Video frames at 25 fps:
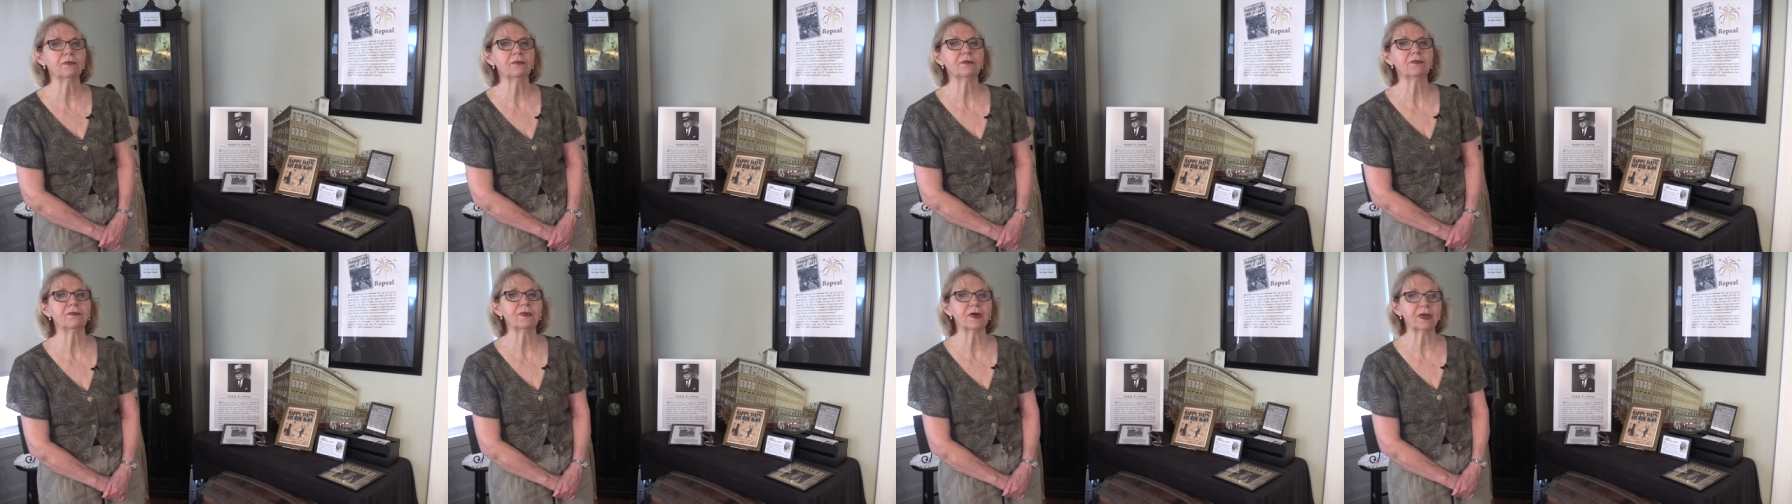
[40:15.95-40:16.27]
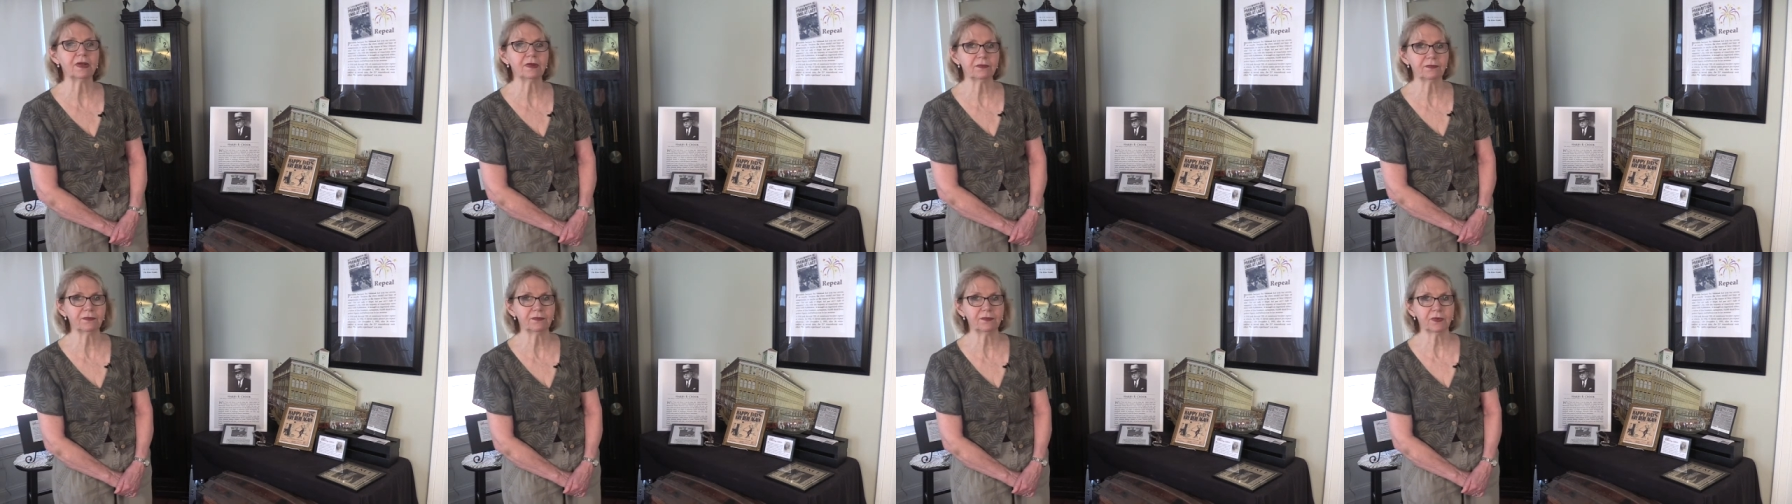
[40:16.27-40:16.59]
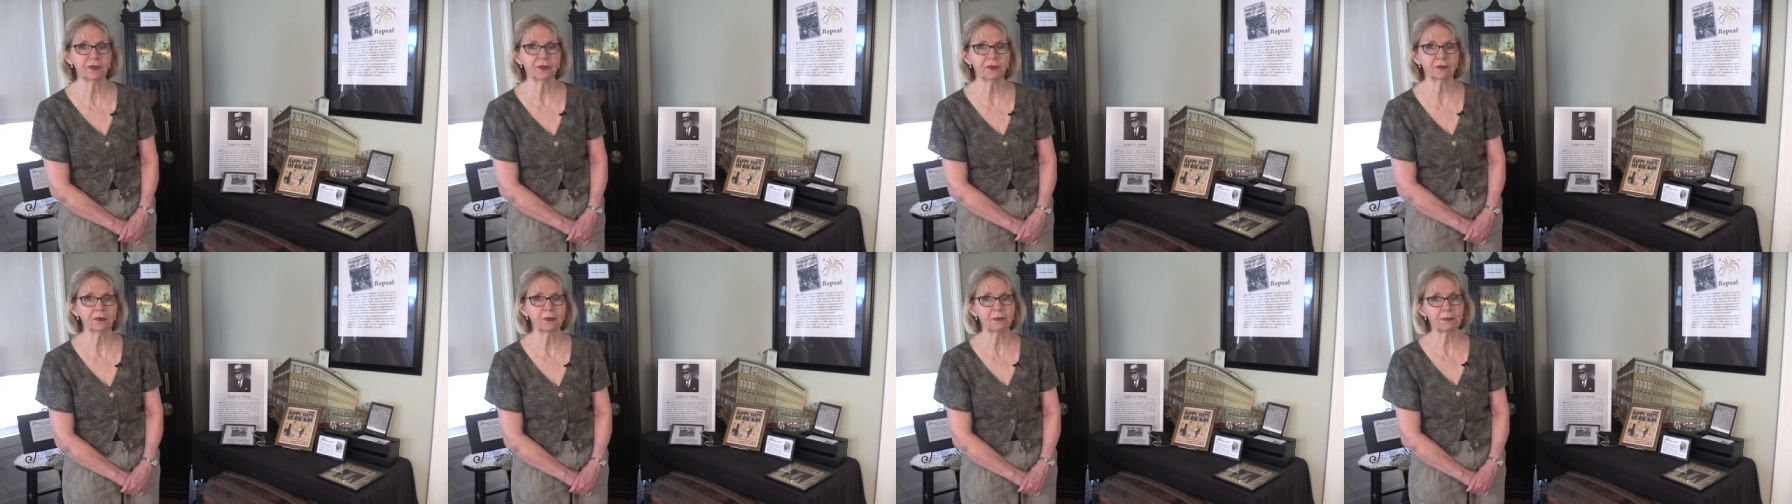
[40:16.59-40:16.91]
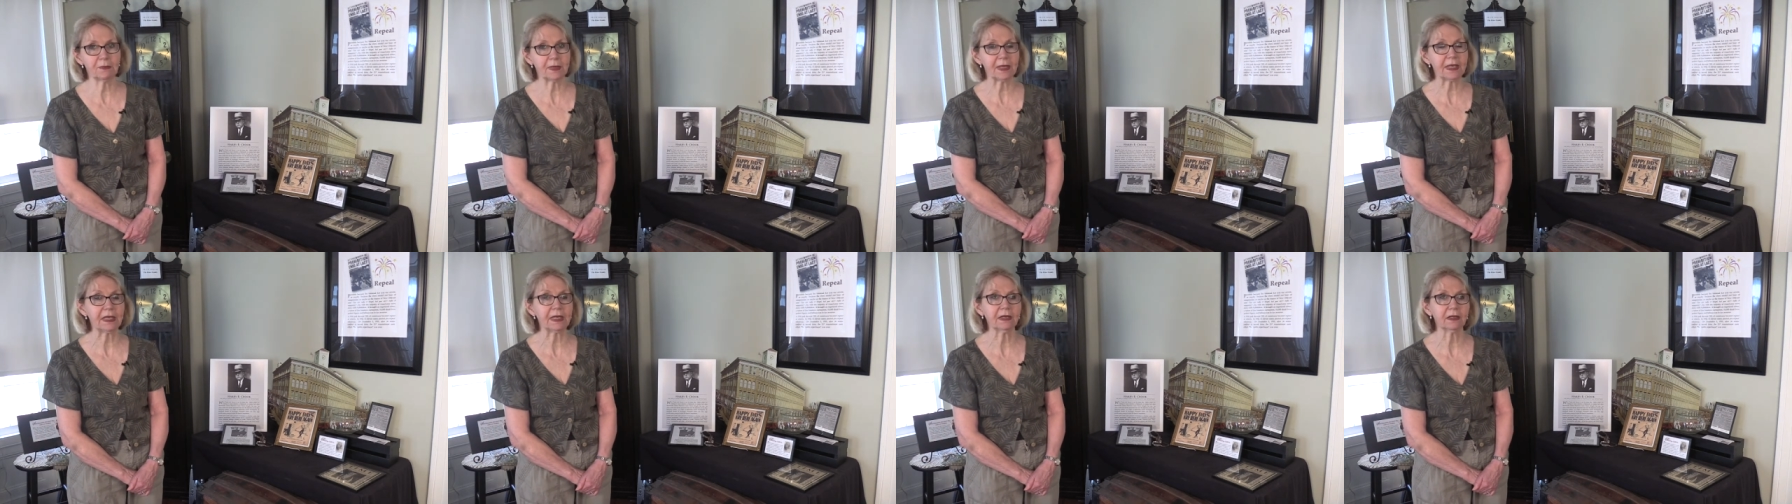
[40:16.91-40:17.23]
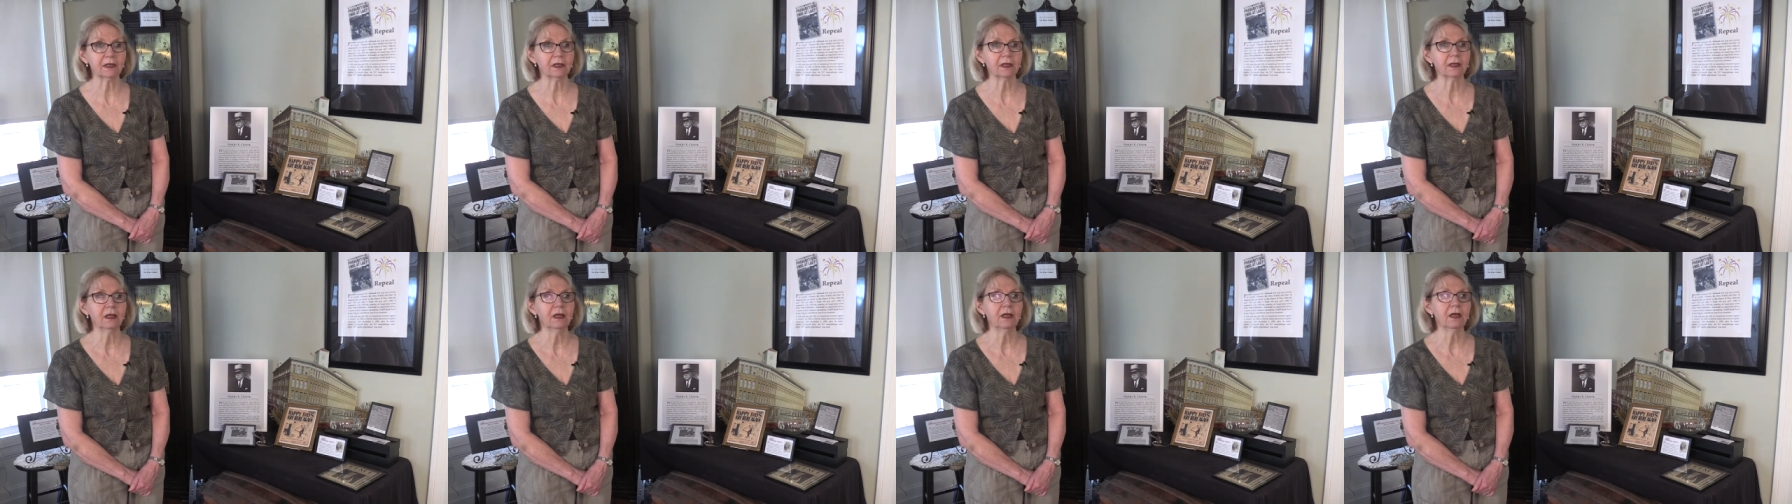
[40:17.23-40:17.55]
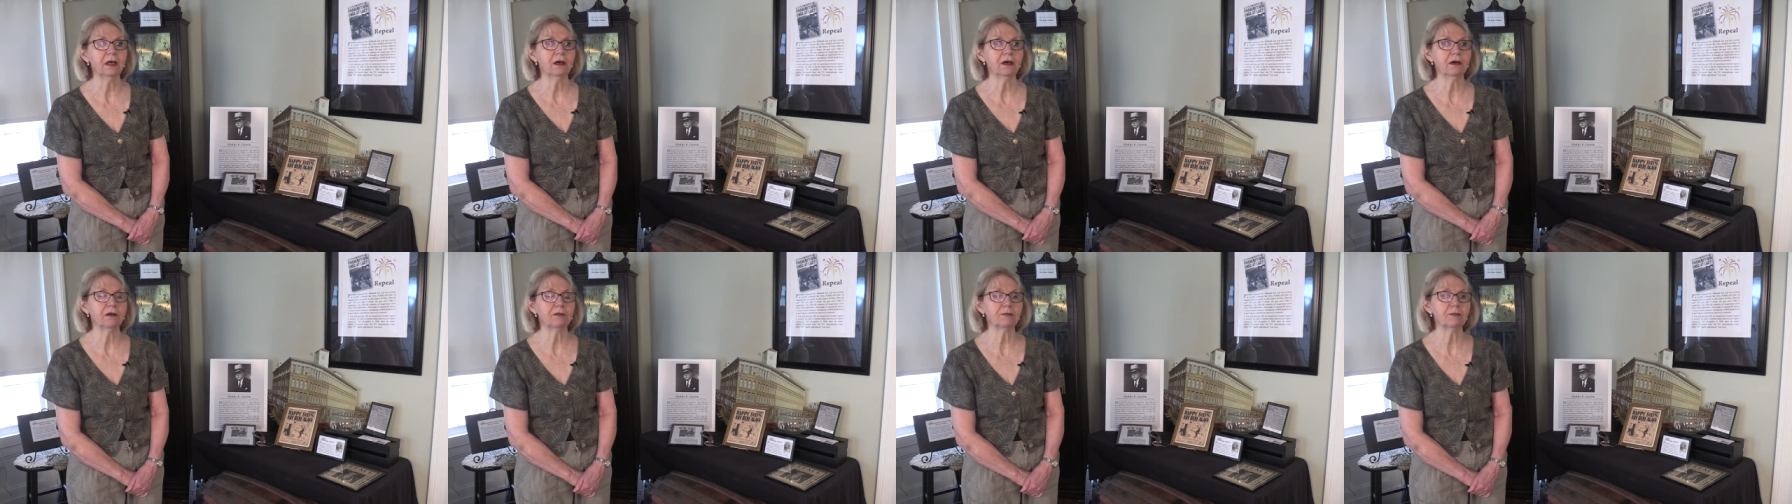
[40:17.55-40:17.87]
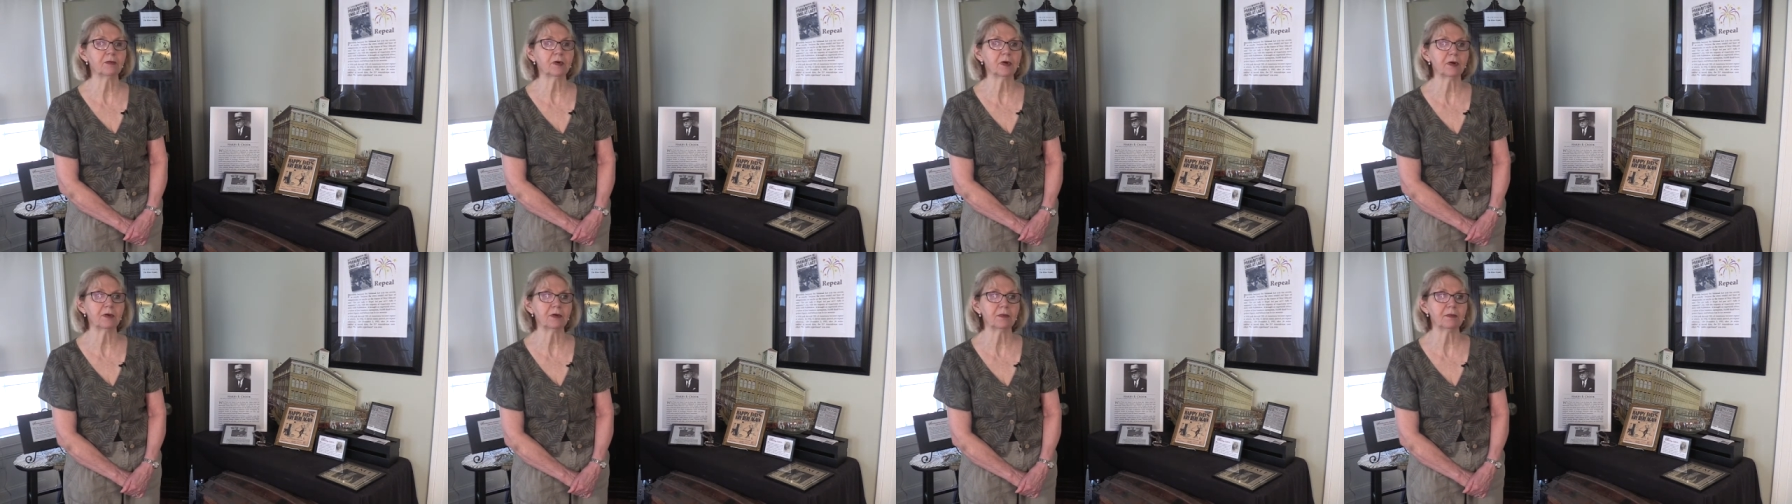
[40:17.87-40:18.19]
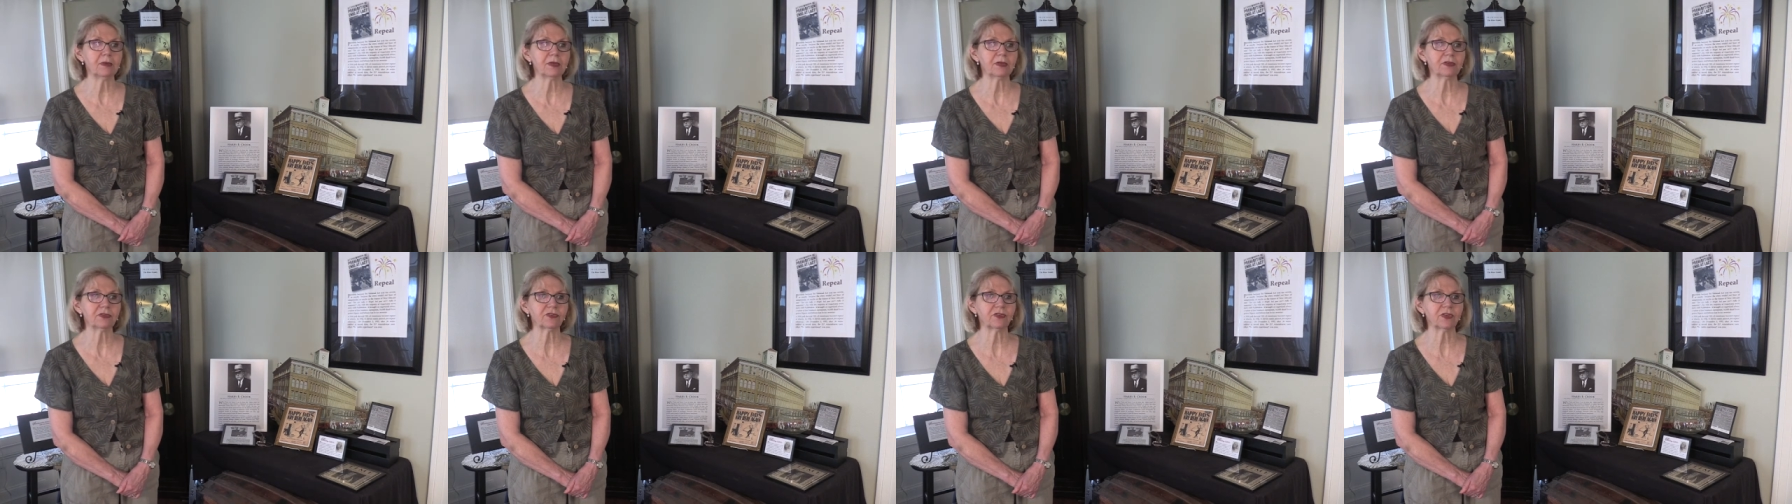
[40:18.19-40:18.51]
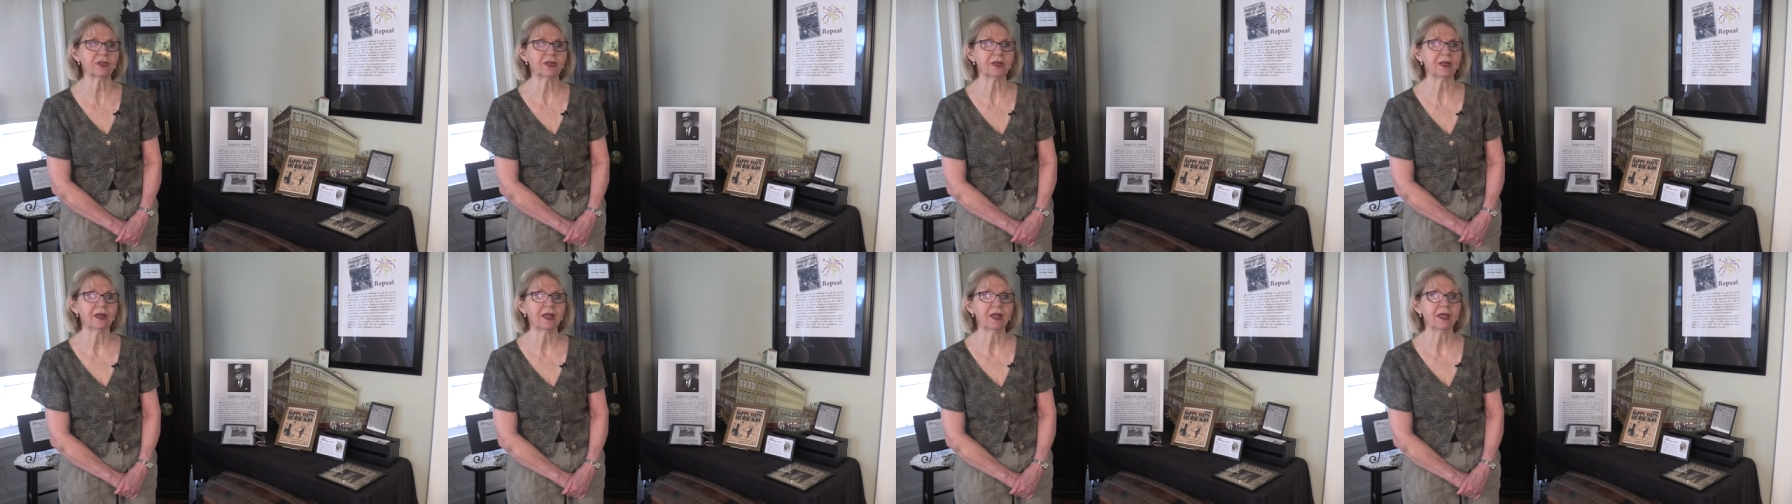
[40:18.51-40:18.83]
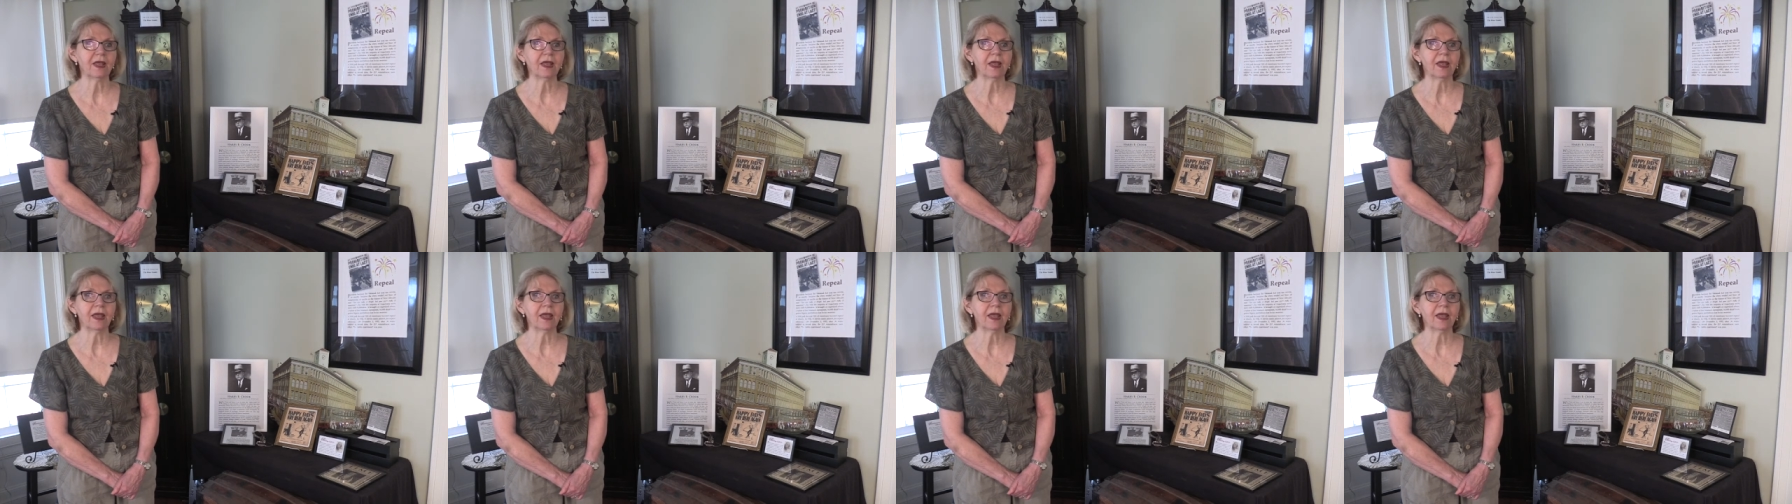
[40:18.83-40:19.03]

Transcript: fight for the repeal of prohibition,